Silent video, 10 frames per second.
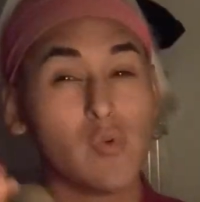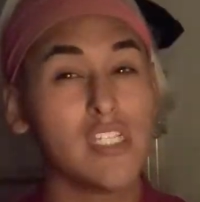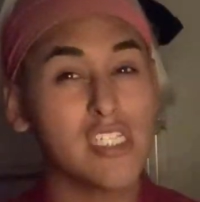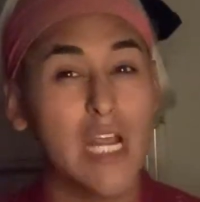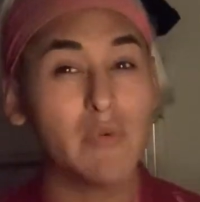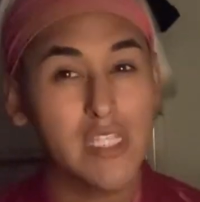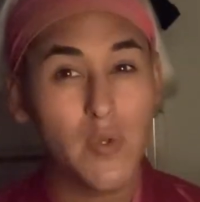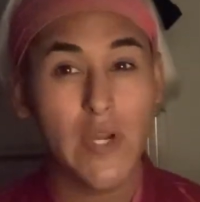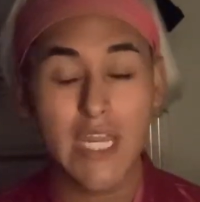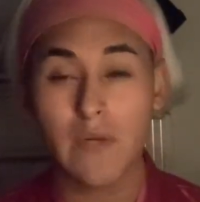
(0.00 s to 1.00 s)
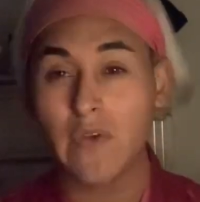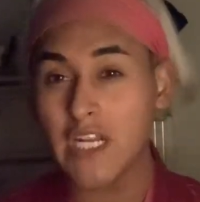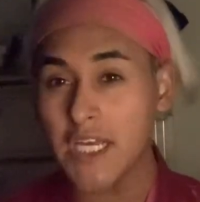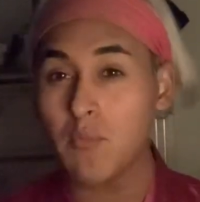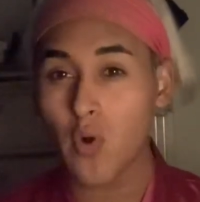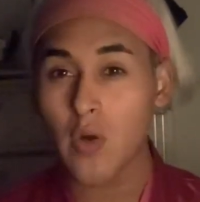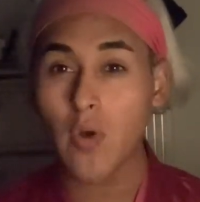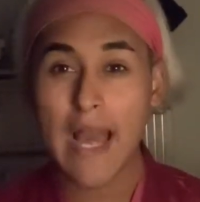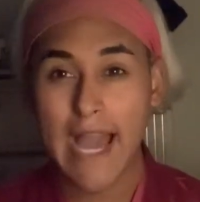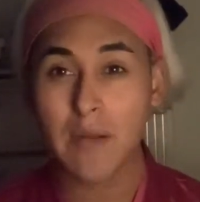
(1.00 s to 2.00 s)
We'll start with 3, and if we need more,
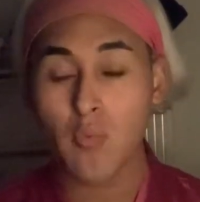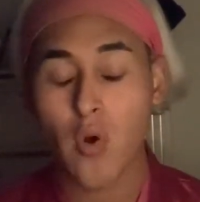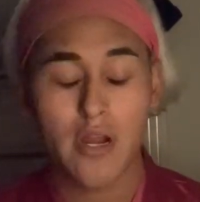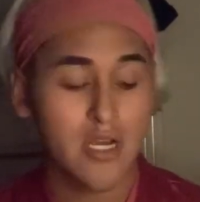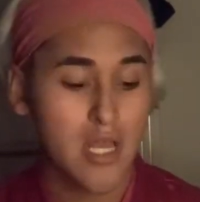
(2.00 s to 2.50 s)
we'll add more.